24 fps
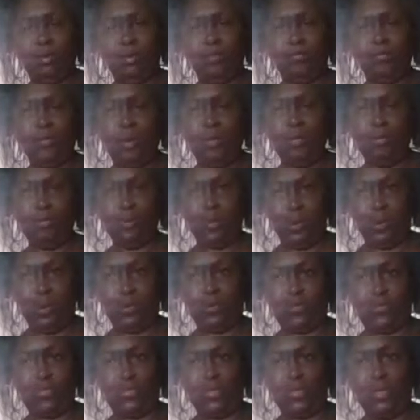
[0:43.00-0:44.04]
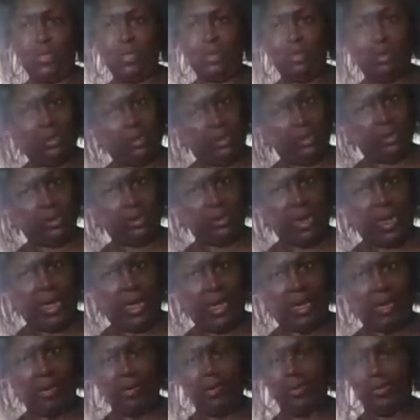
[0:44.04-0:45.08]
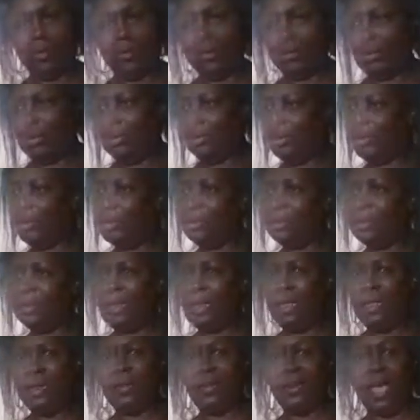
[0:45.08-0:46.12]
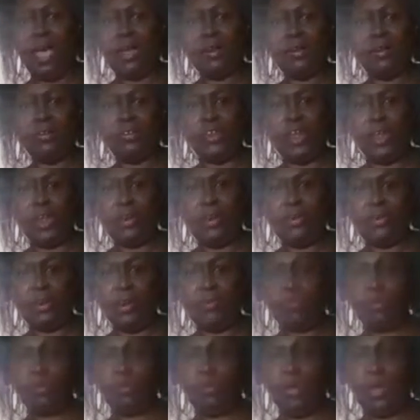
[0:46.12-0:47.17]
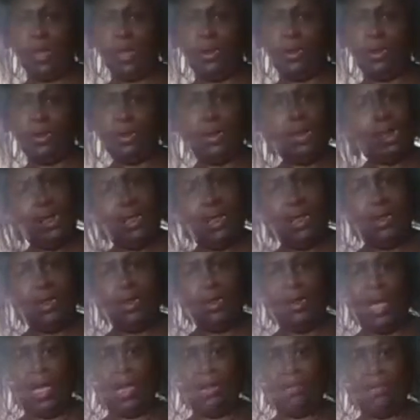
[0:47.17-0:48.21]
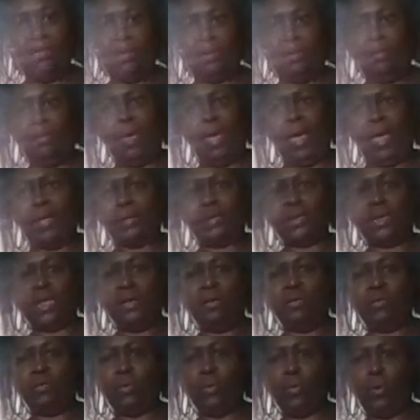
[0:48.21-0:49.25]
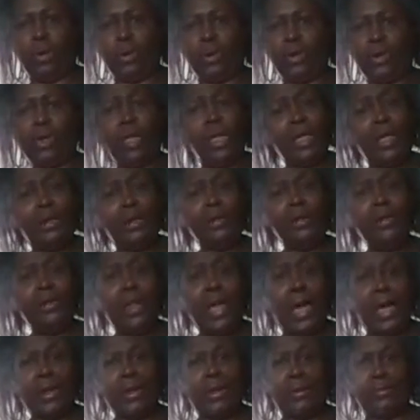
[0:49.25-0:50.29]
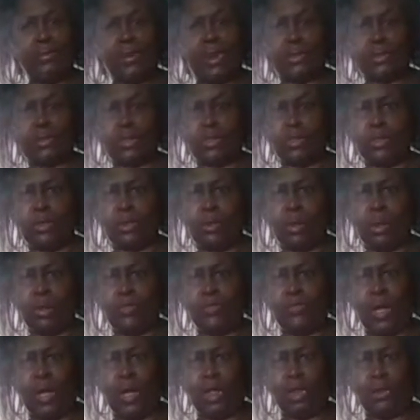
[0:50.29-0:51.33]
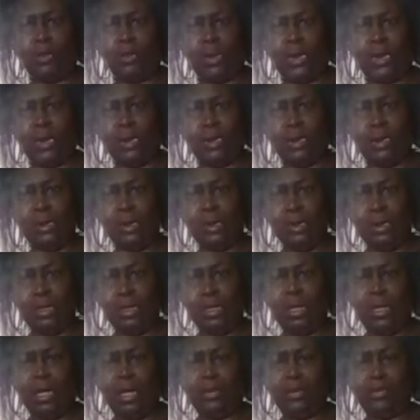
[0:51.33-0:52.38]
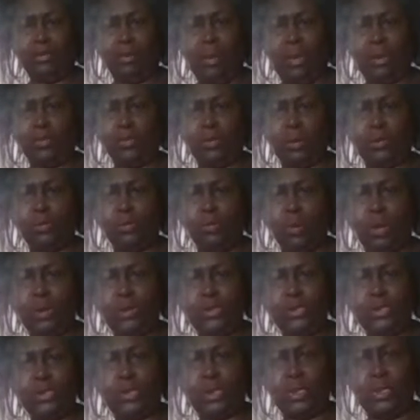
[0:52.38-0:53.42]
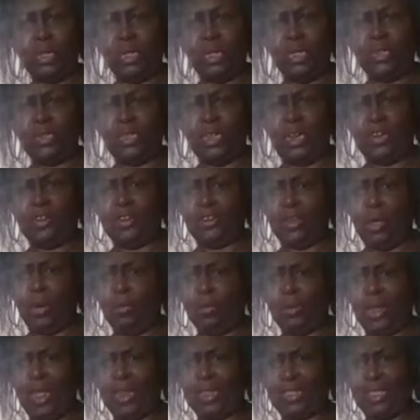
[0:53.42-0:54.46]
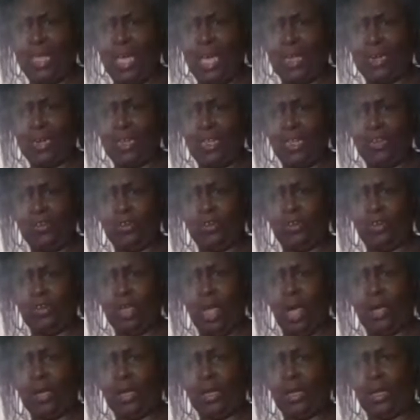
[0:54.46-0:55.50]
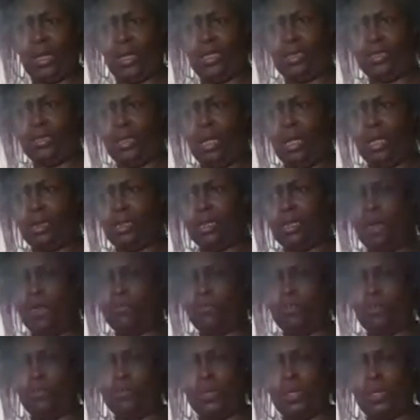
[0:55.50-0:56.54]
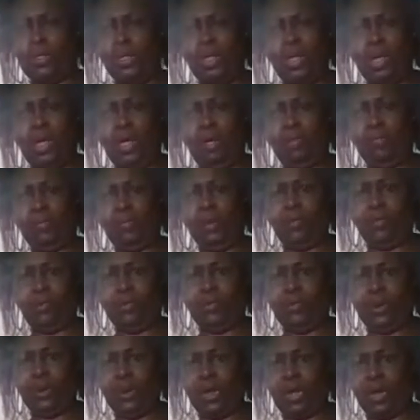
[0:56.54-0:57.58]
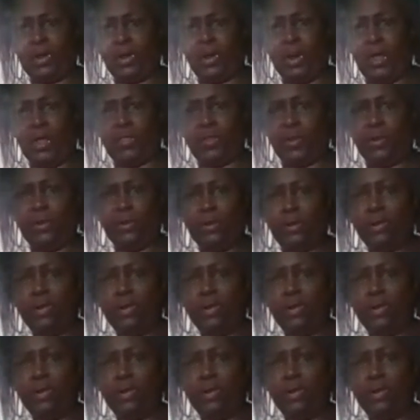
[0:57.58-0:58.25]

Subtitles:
From birth until now, not a change ever made, not even a mask ever worn, not even as a little girl for Halloween. I tried one once, said I don't like that, it's yuck, it's uncomfortable, I'm never putting on another.